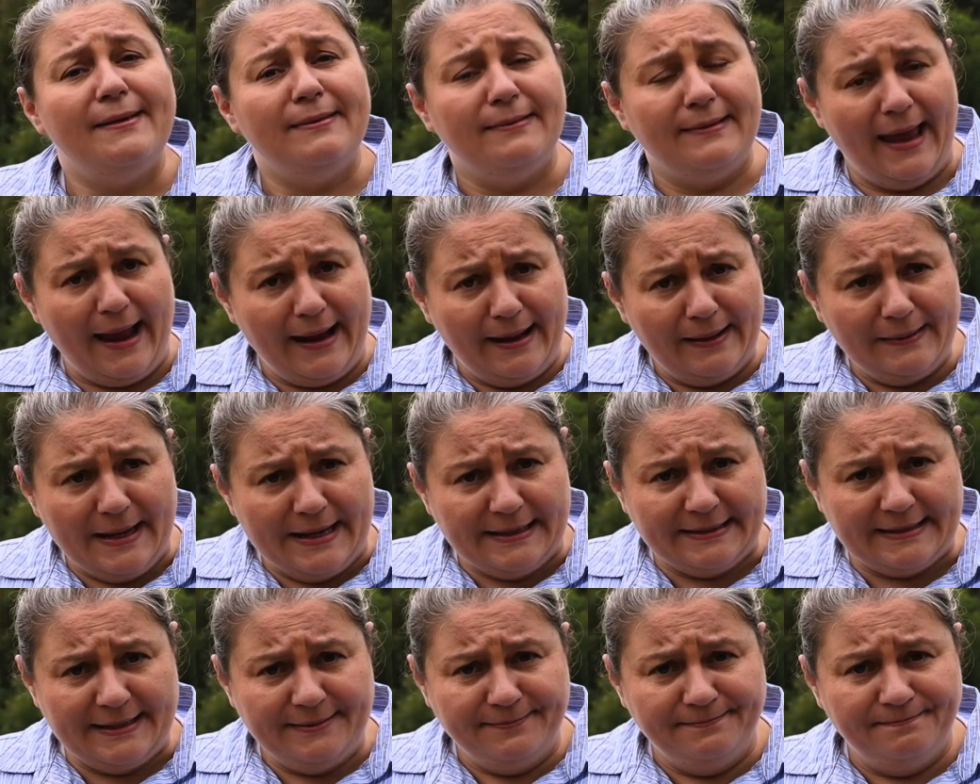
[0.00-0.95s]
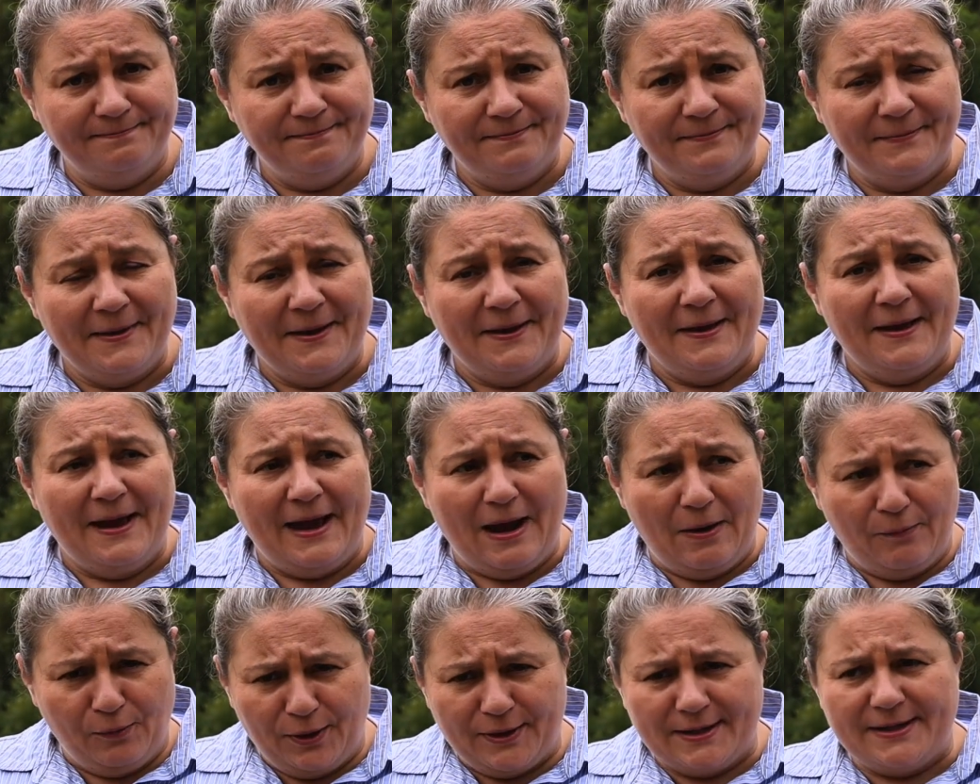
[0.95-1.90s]
Take a listen,
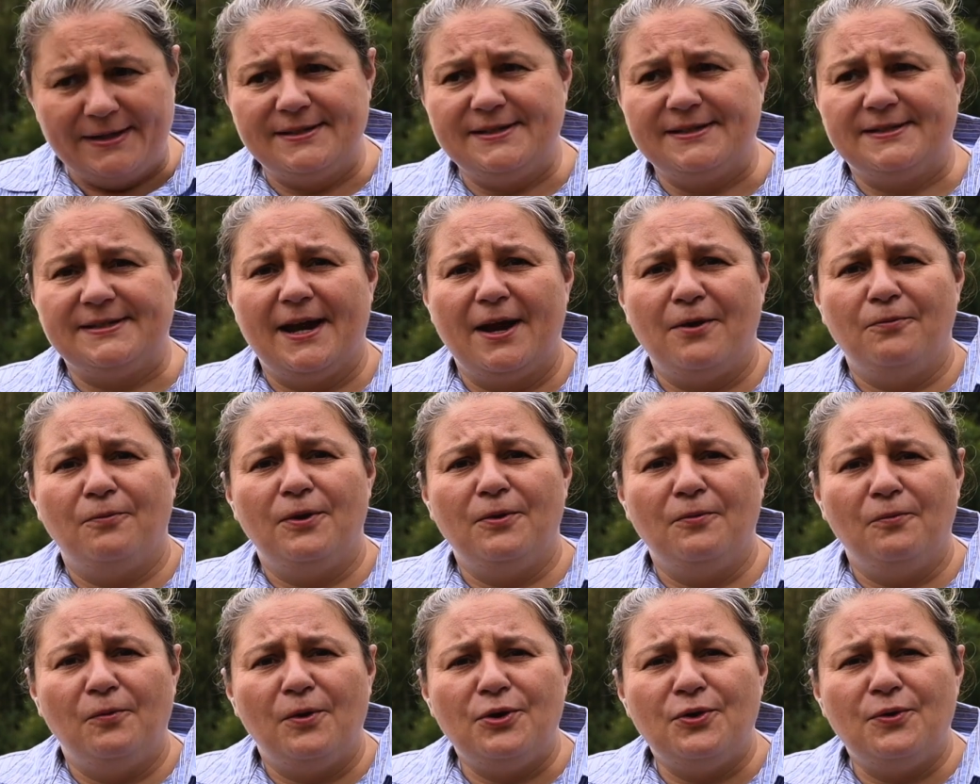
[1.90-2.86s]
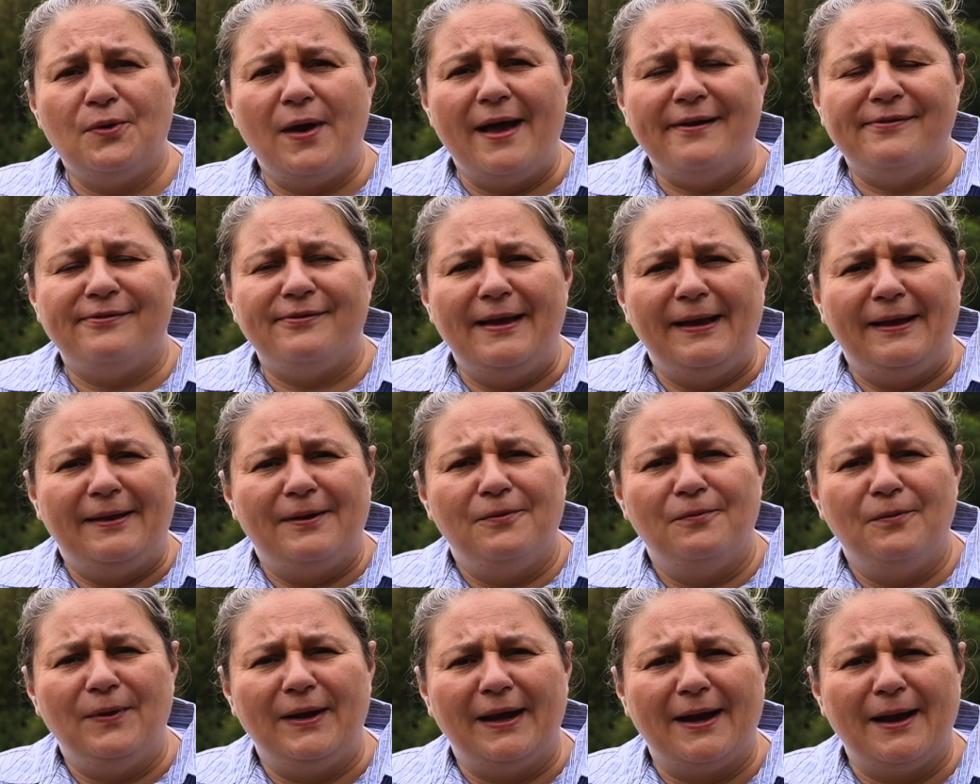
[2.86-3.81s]
and we're going to decide what you guys think
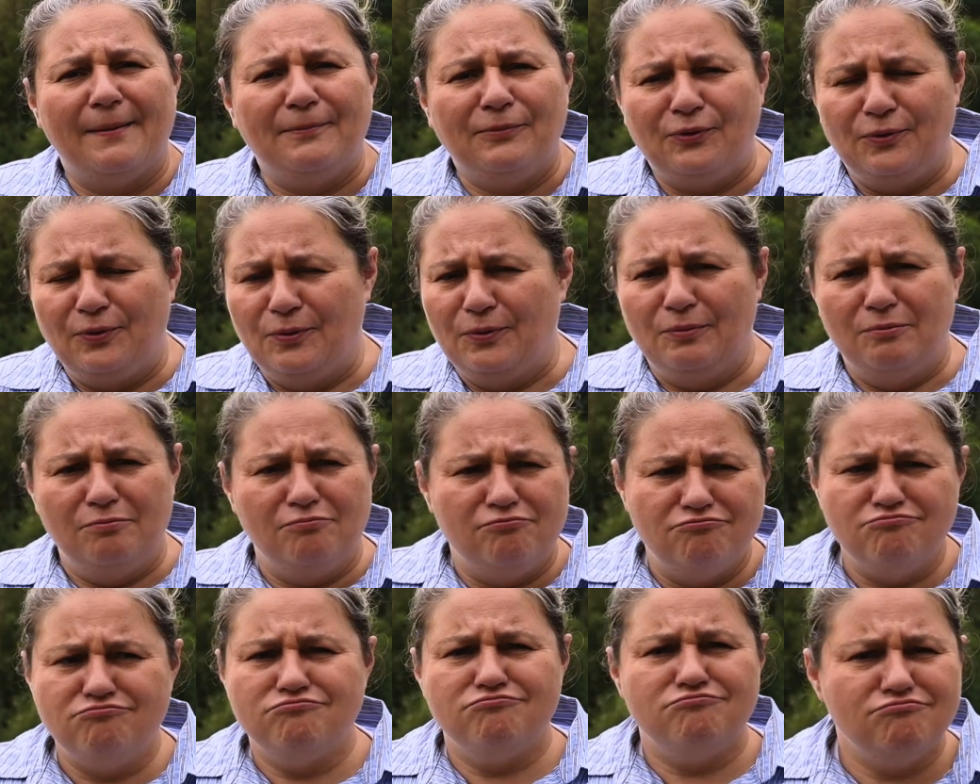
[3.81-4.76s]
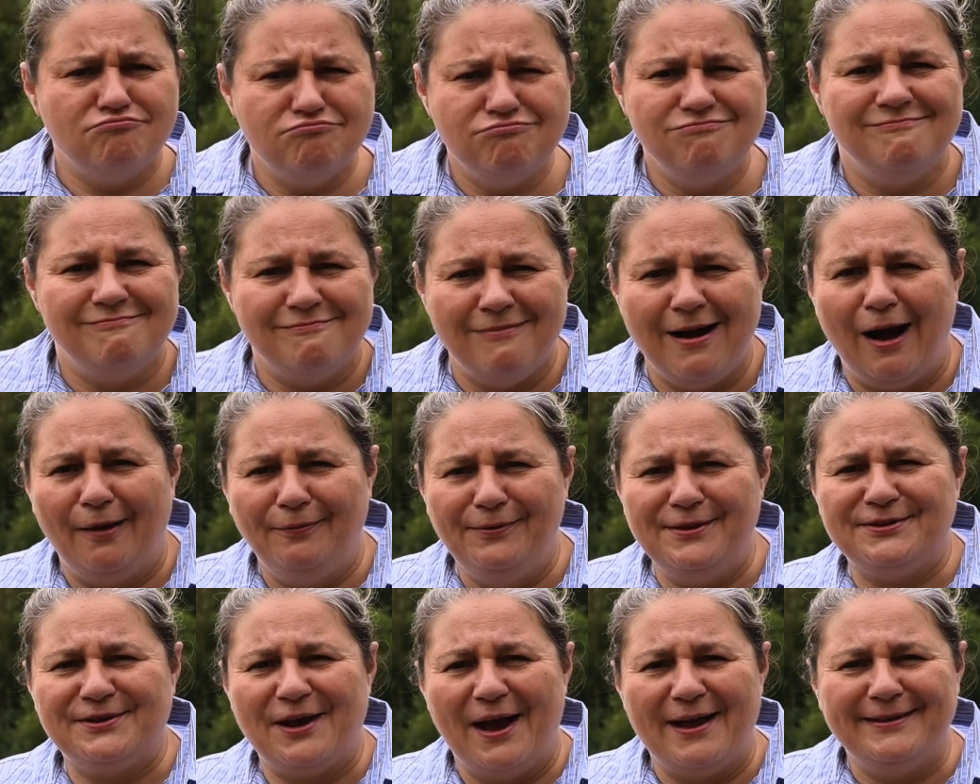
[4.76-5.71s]
when it comes to how
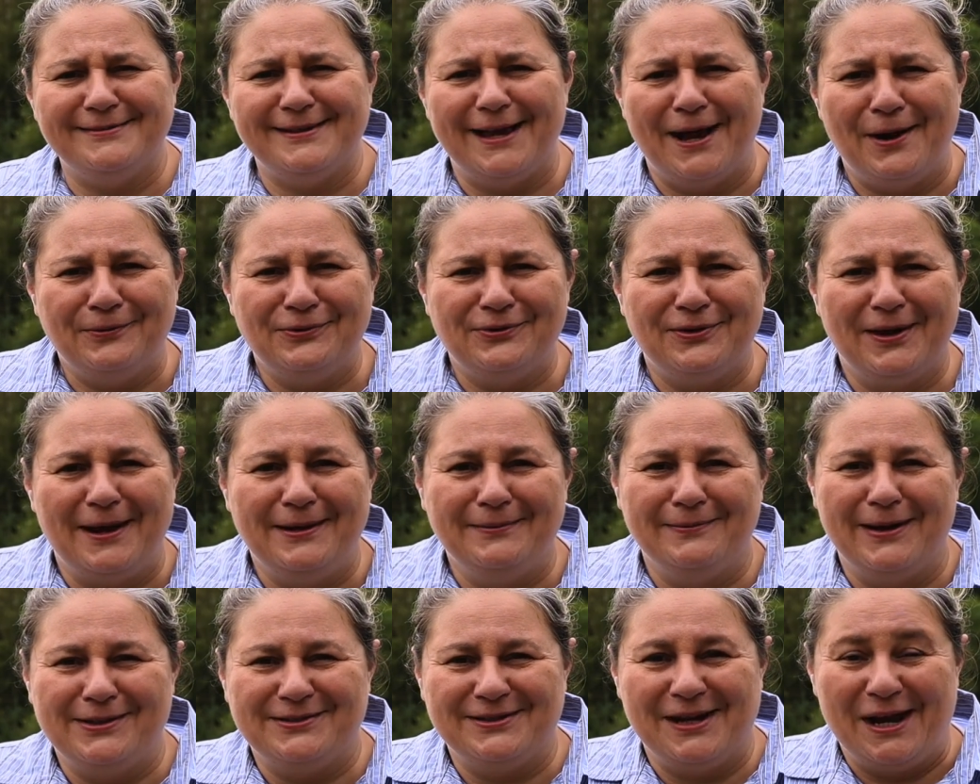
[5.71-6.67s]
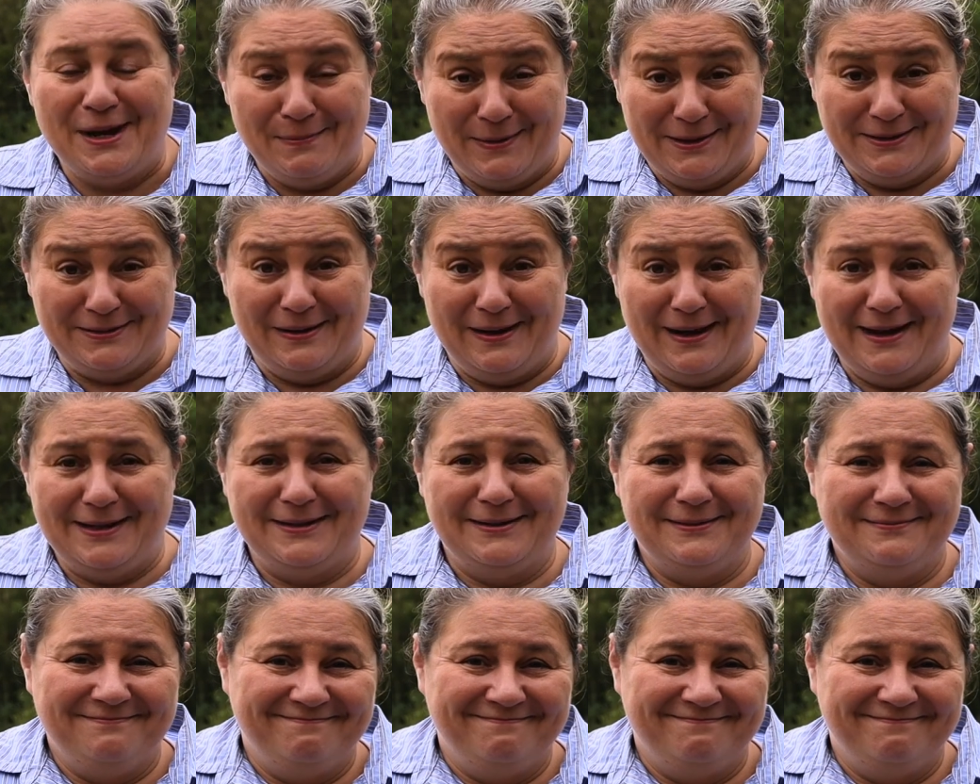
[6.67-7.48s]
these guys sound side by side by side.